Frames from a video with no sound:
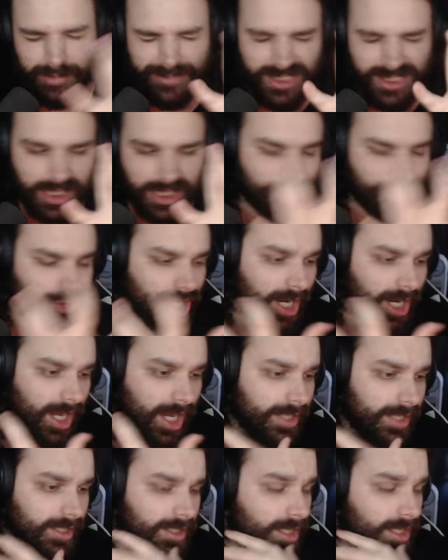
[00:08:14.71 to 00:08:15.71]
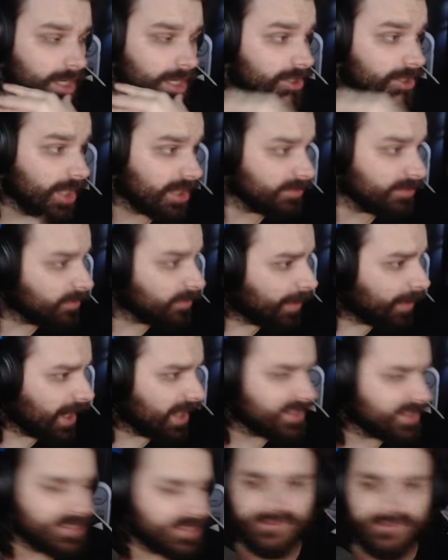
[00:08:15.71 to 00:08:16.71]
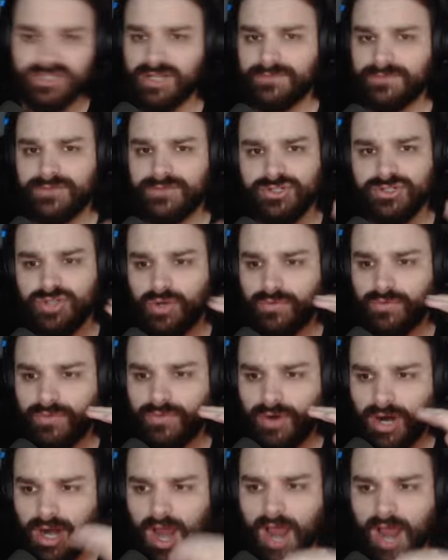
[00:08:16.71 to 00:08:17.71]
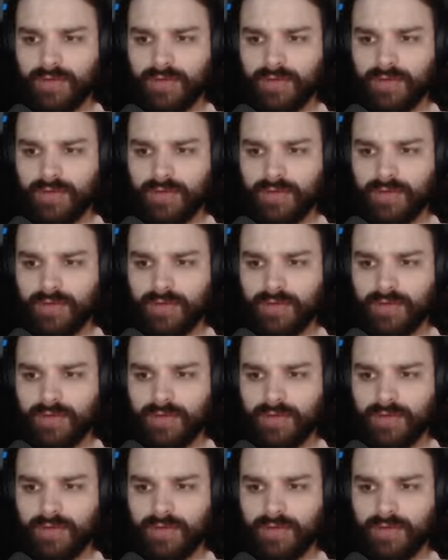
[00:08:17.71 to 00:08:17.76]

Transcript: W's on the shot nothing but positive stuff here so far.